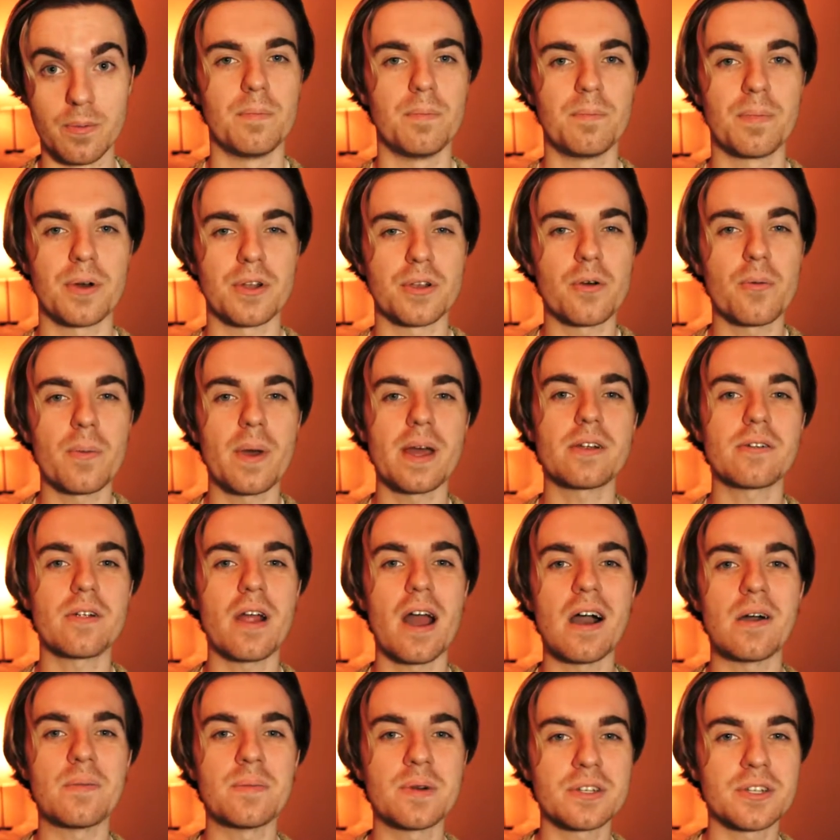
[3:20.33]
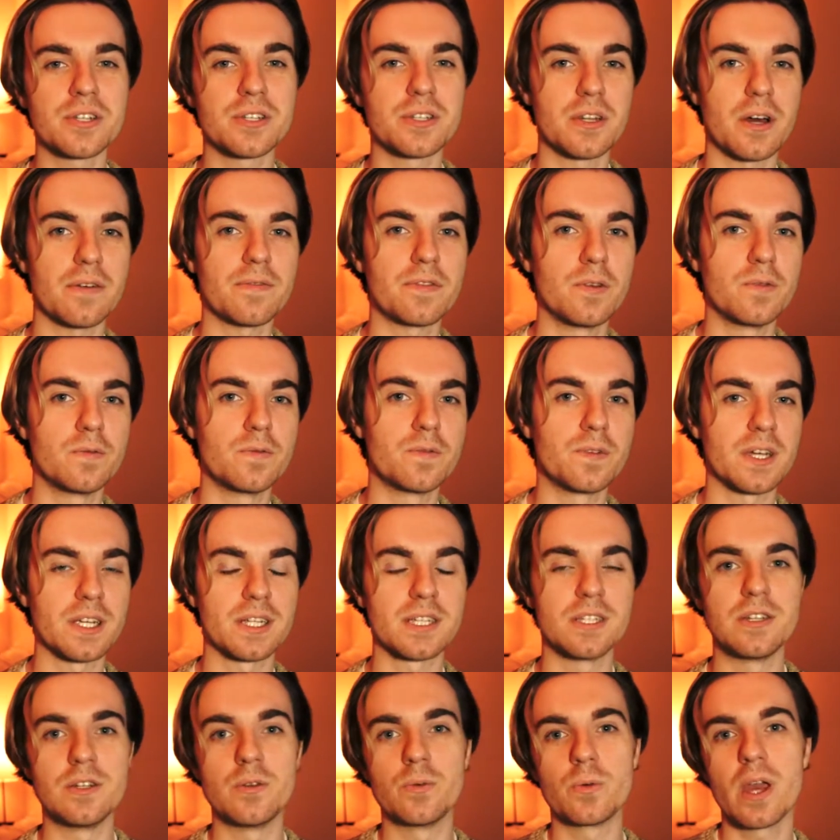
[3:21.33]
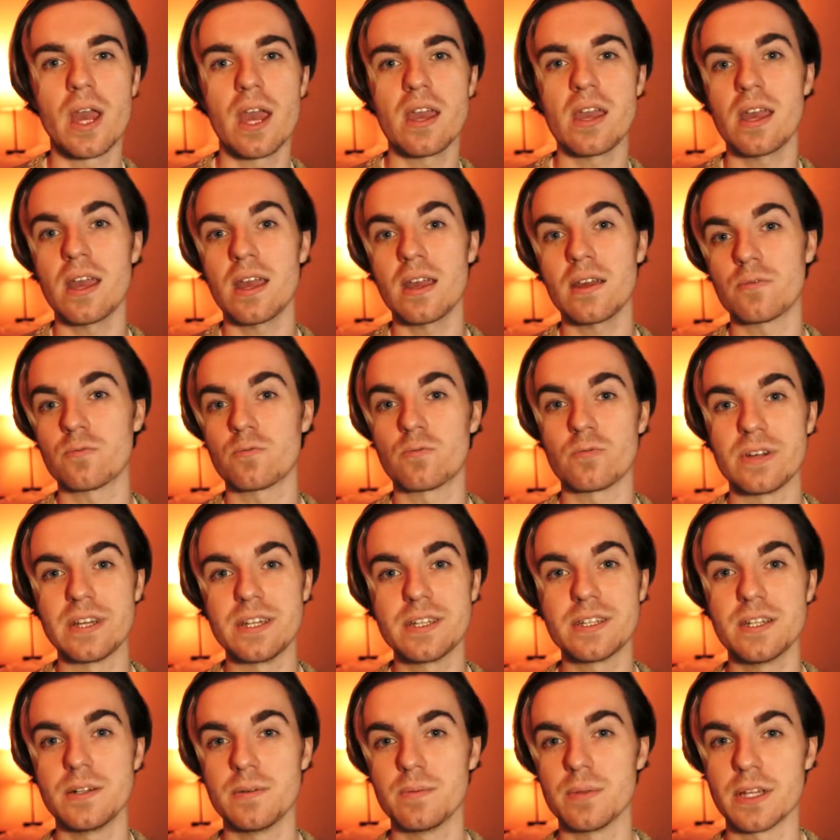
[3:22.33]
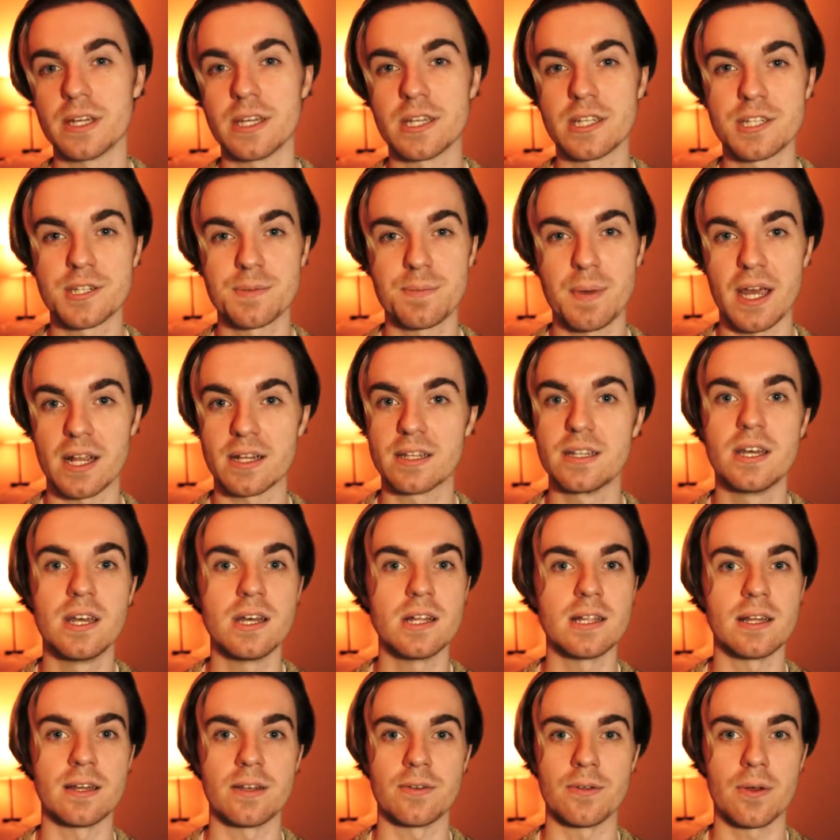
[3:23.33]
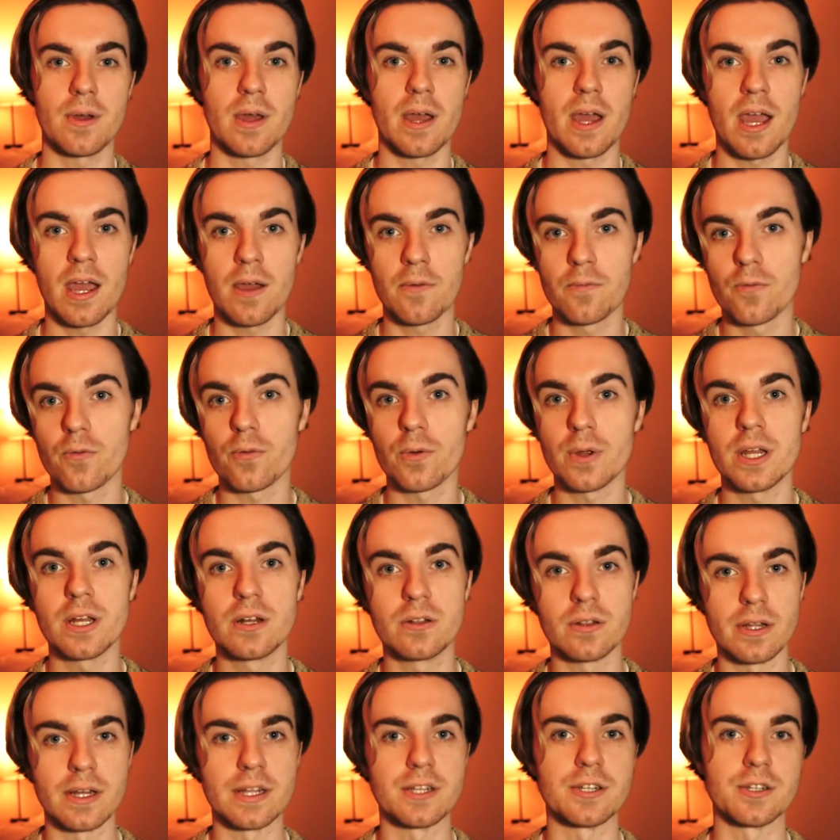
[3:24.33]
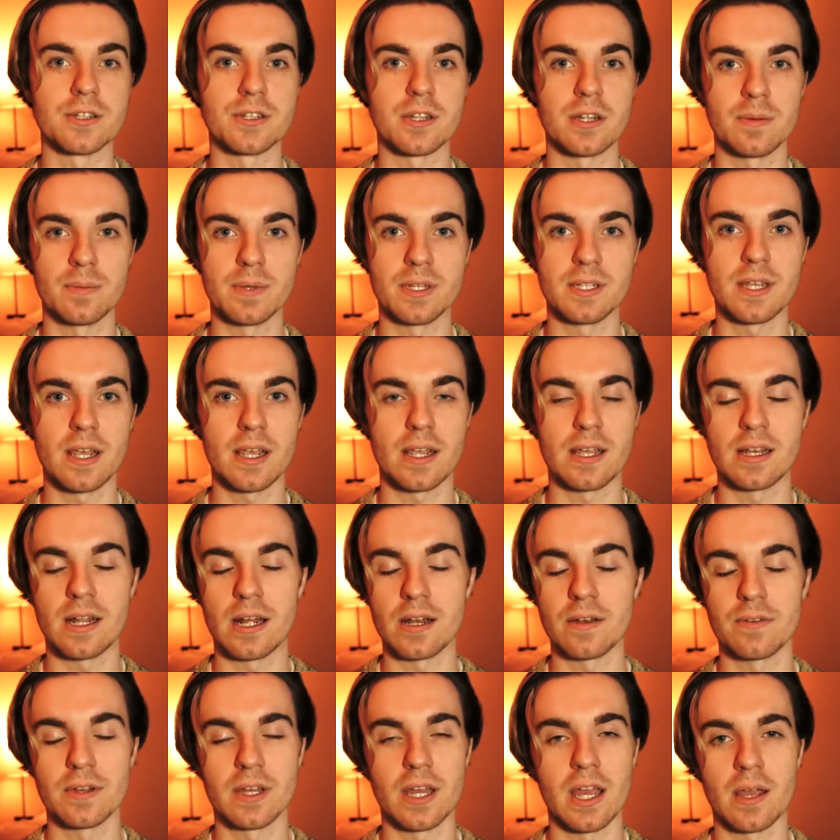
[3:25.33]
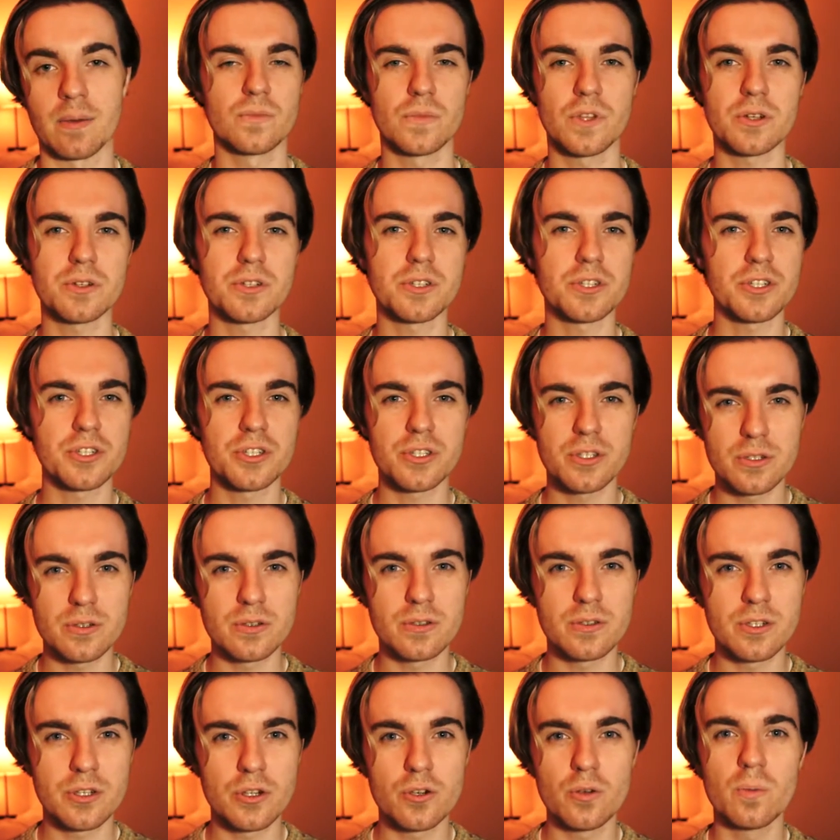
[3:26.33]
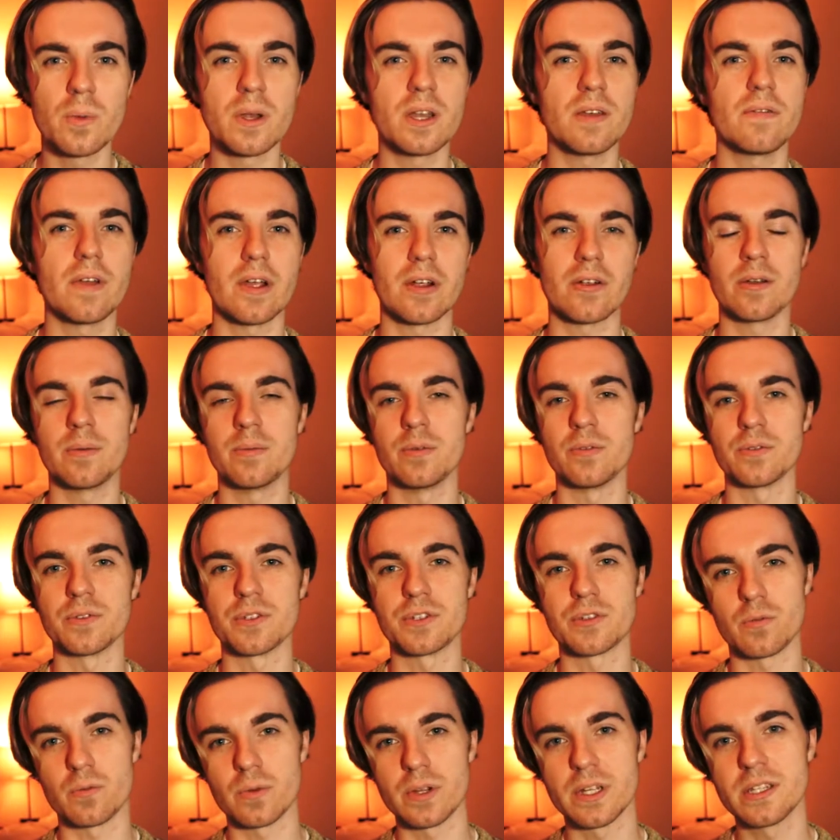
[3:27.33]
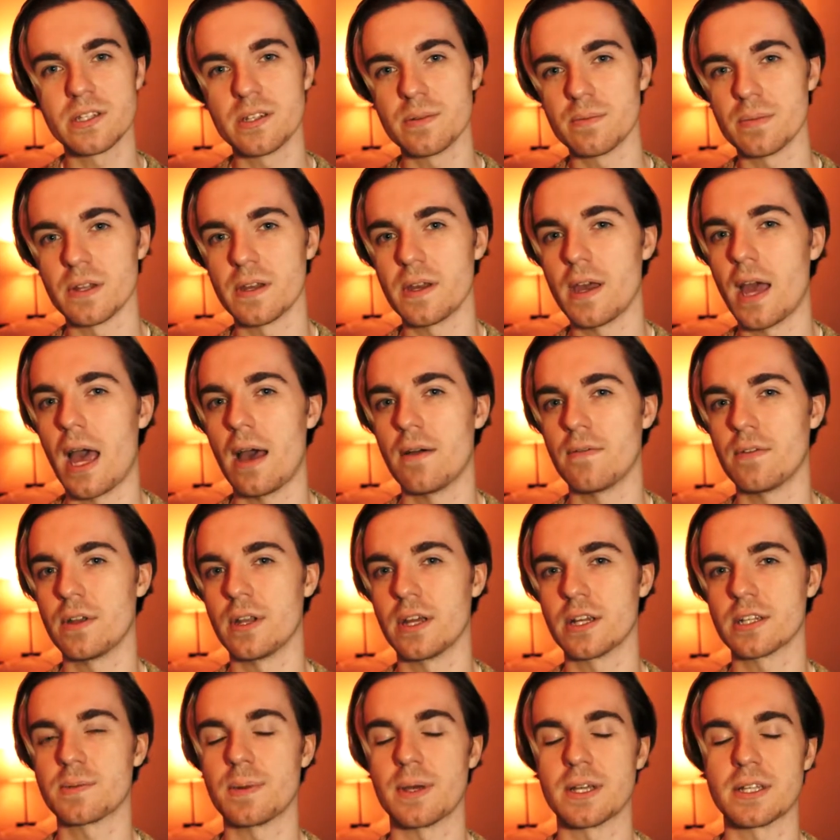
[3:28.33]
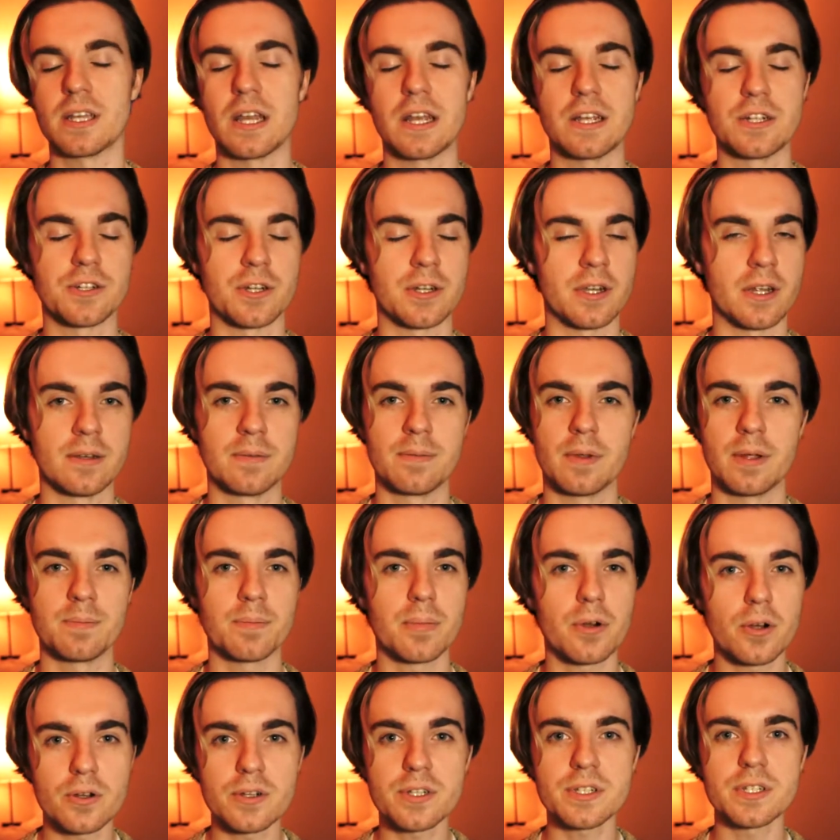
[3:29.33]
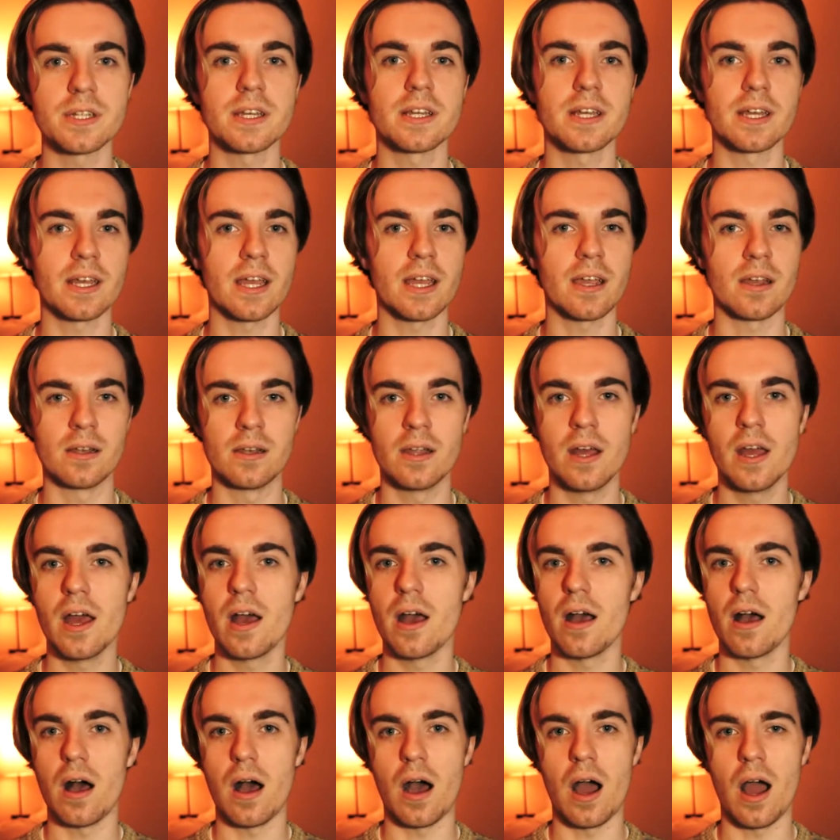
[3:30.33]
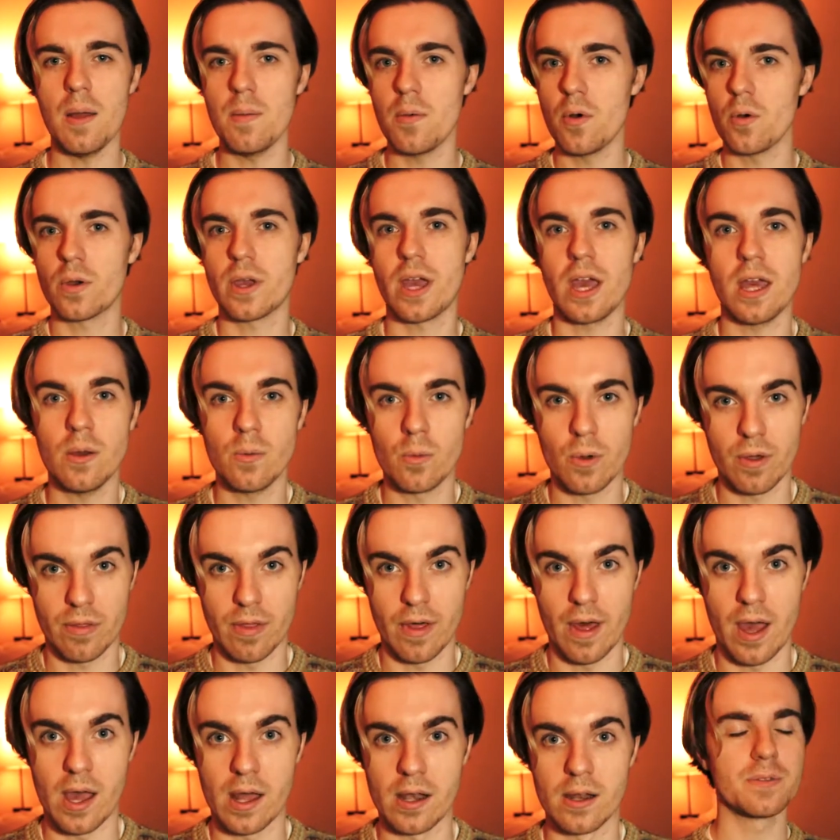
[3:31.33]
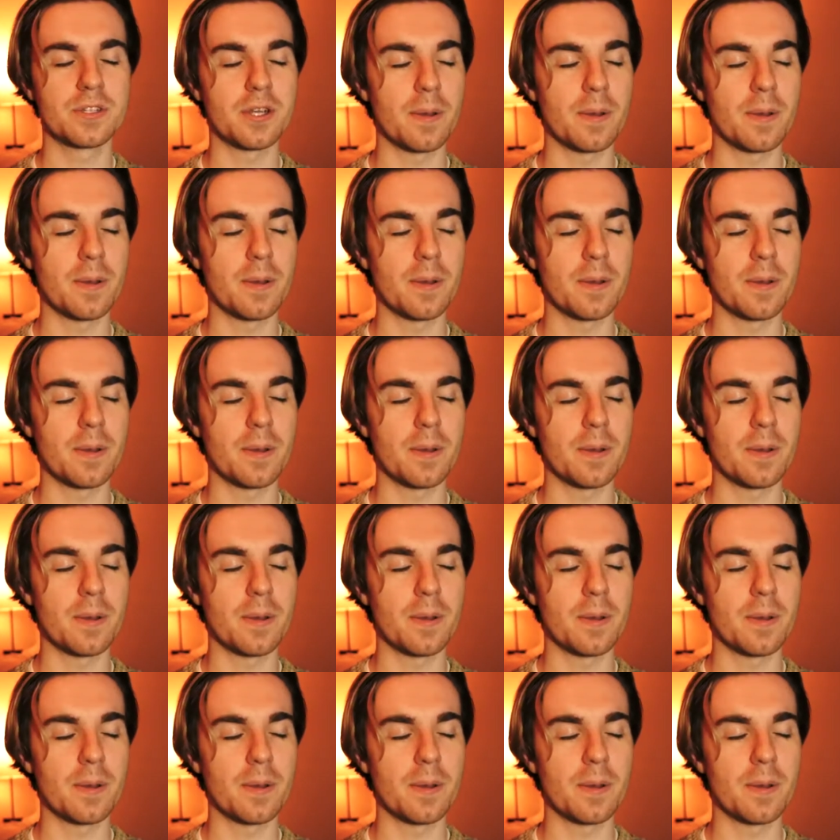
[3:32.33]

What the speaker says: But no matter how much stuff you fix, you can't reasonably expect that every glitch is going to be taken out of a game. There's just too many variables to reasonably have that expectation. And personally, again, I'm okay with that.